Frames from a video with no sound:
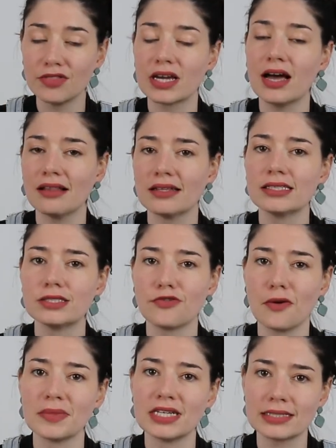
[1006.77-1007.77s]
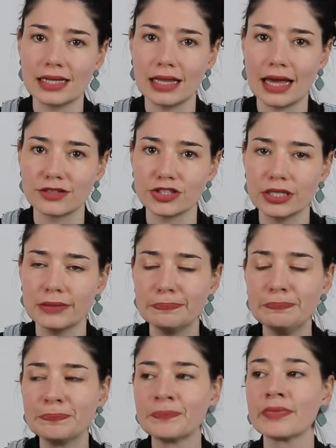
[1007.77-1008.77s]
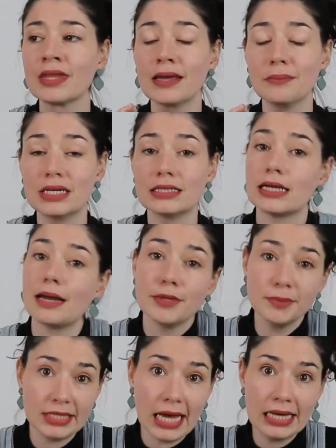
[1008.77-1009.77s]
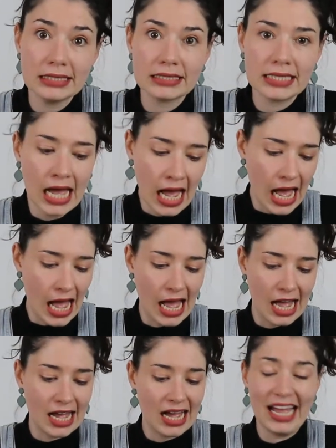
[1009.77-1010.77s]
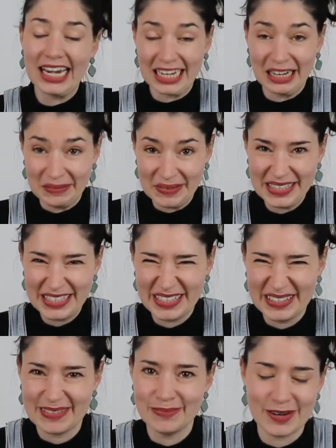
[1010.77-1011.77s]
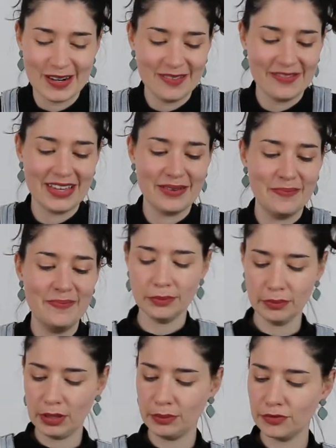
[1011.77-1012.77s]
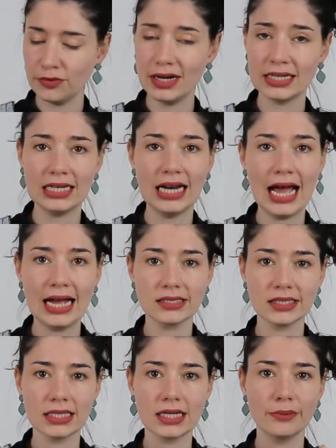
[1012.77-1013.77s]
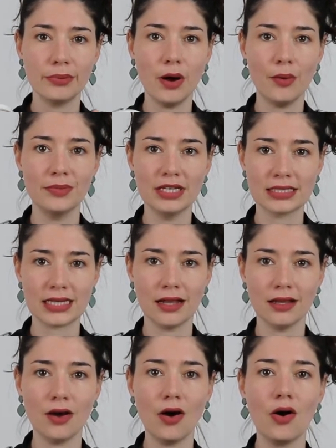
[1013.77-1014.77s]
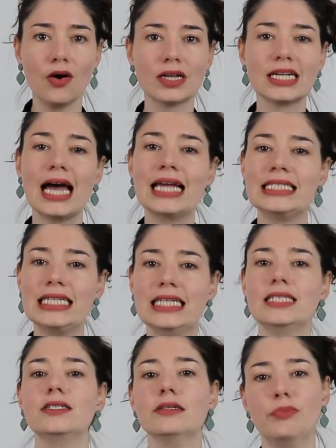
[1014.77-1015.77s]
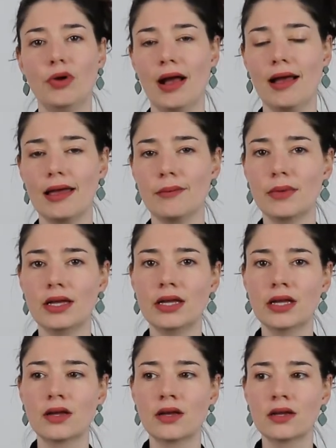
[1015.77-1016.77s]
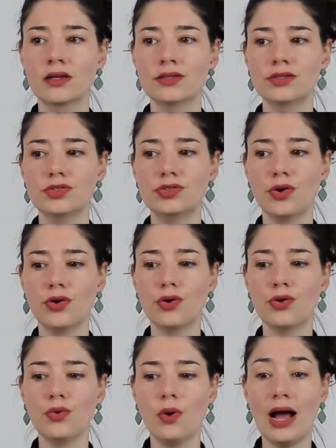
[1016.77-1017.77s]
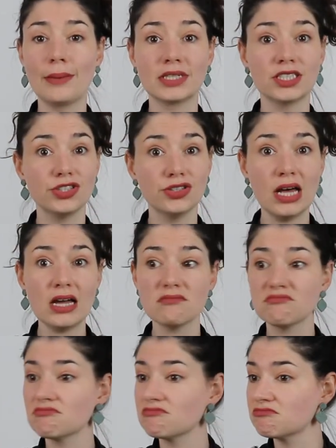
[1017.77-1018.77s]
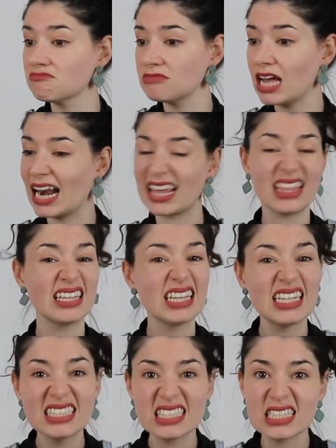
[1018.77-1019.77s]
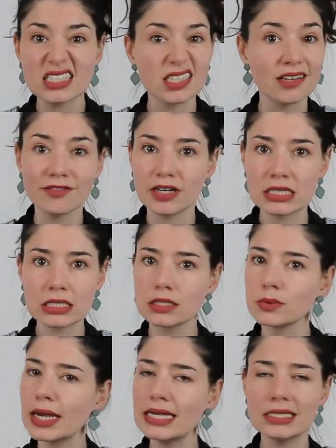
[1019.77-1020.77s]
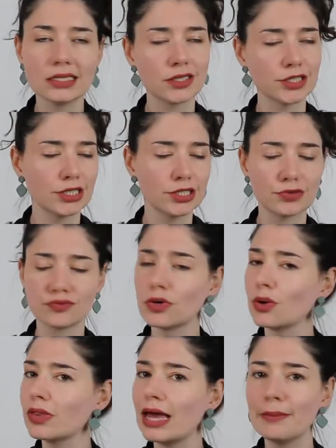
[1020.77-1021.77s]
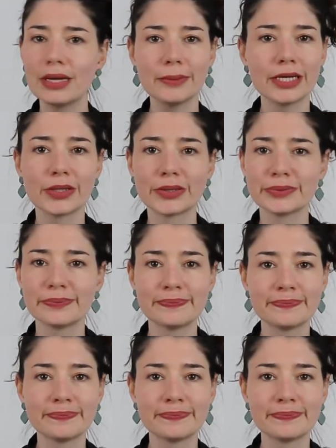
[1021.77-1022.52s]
colors from this collection because I'm obsessed and I can't wait to use more of them. But before I can actually pop this color on, I need to prime. So I'm gonna do that. I think the easiest and fastest way is to just roll that baby on.